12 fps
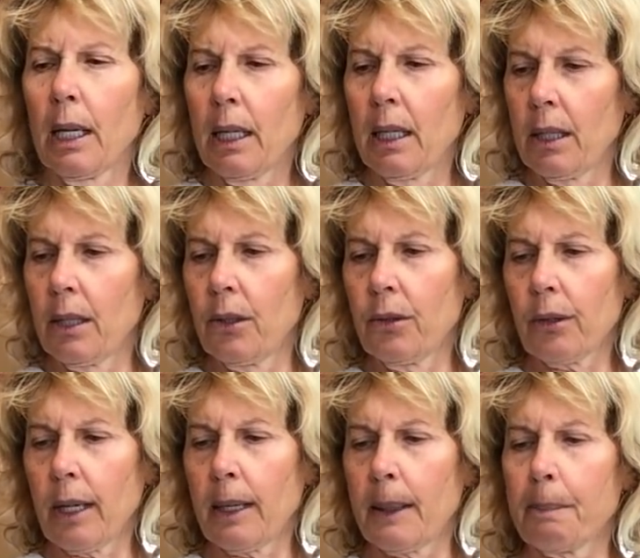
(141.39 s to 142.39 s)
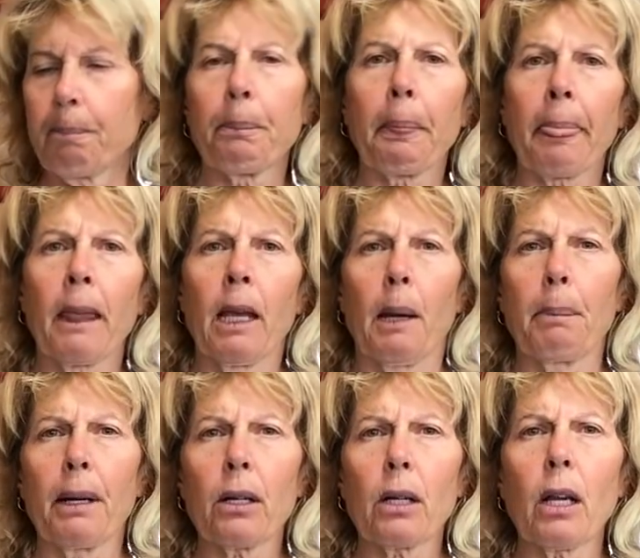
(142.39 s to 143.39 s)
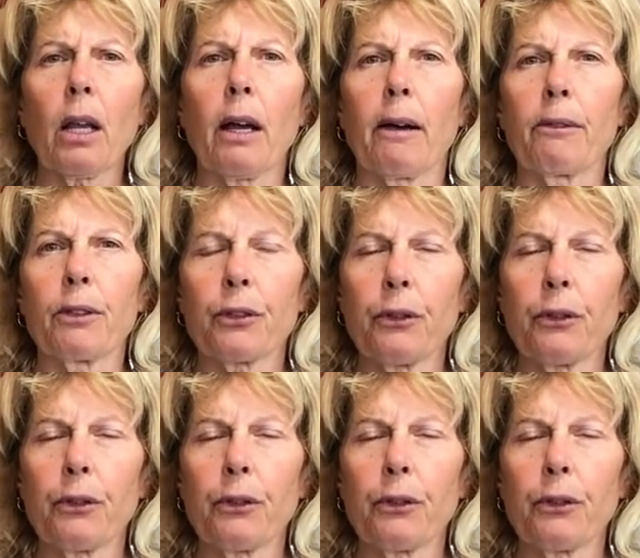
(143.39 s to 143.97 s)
is a pair of gloves.